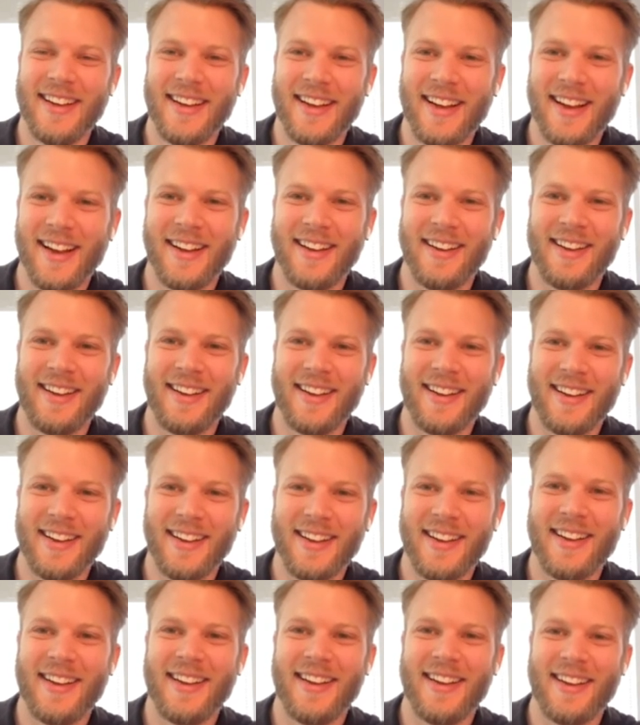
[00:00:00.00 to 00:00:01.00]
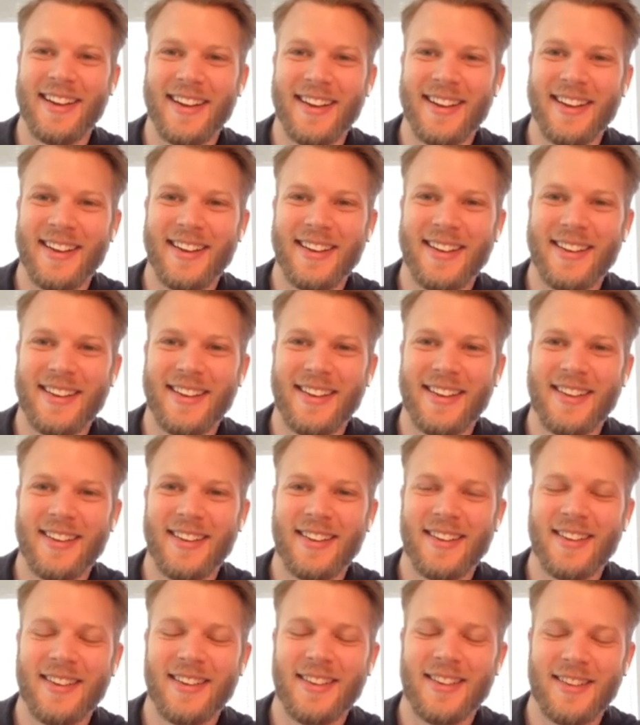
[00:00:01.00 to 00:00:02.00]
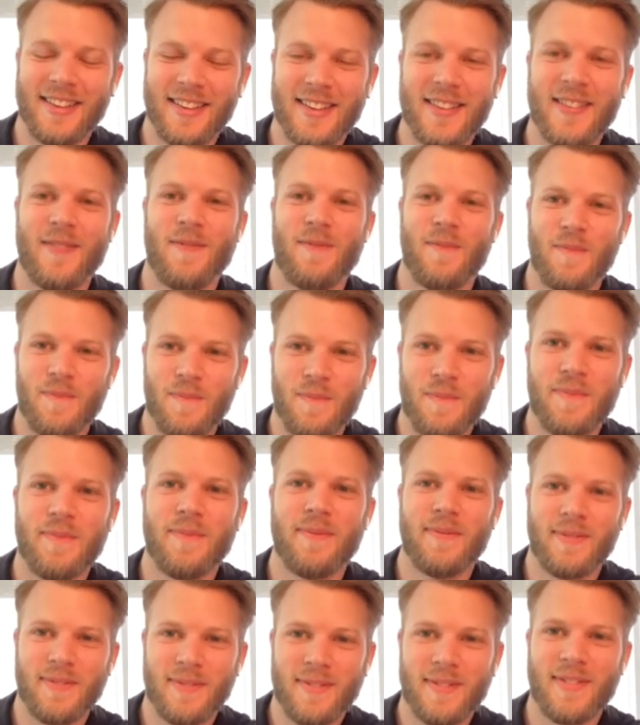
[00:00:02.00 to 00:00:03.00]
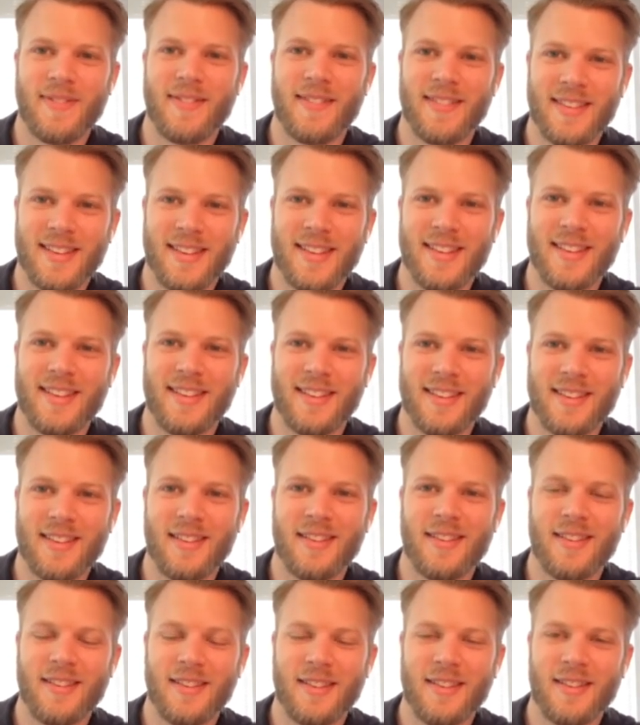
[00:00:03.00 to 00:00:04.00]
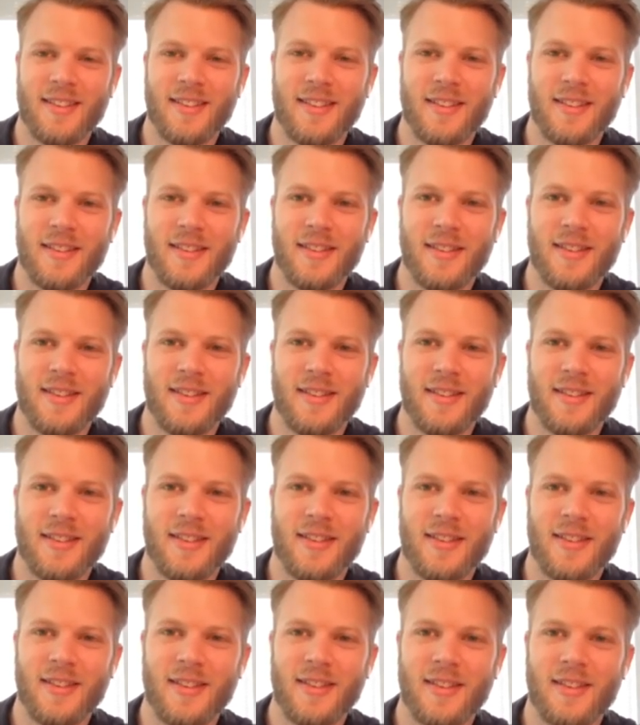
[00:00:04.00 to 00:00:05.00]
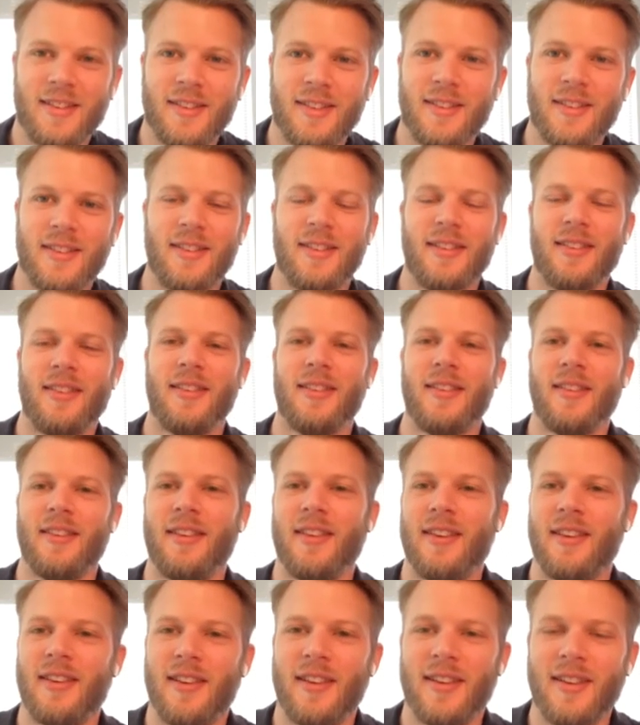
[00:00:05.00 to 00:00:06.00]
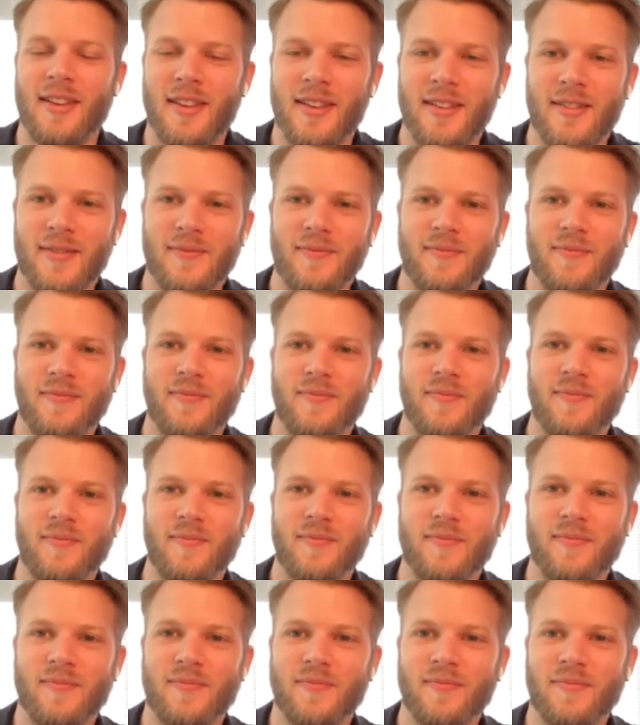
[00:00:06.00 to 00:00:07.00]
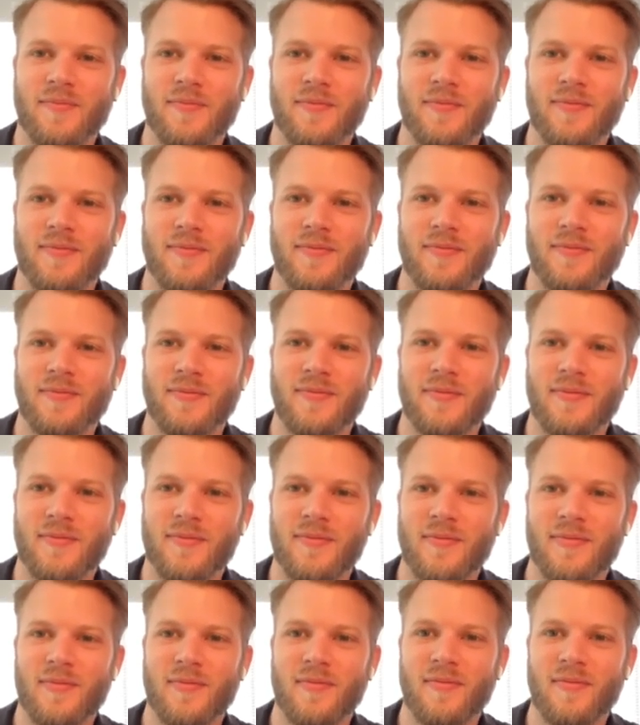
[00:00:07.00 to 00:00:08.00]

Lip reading: No words are spoken by the person on screen.